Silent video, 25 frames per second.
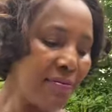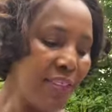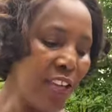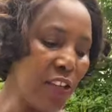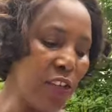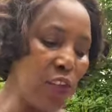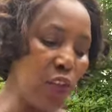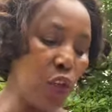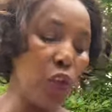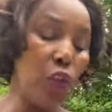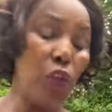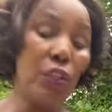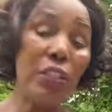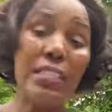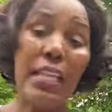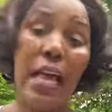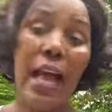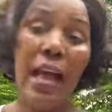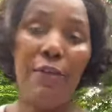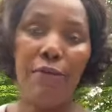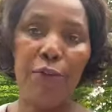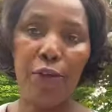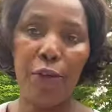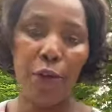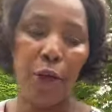so those
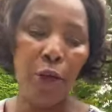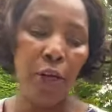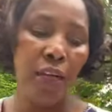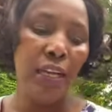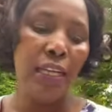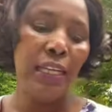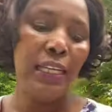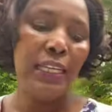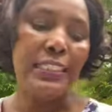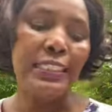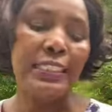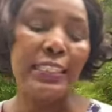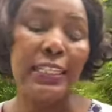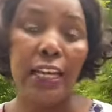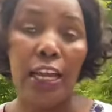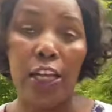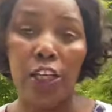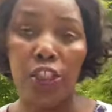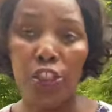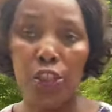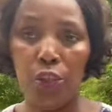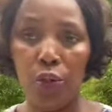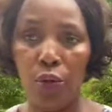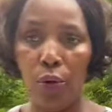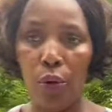are for
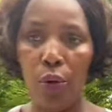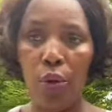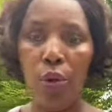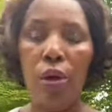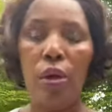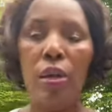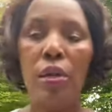international,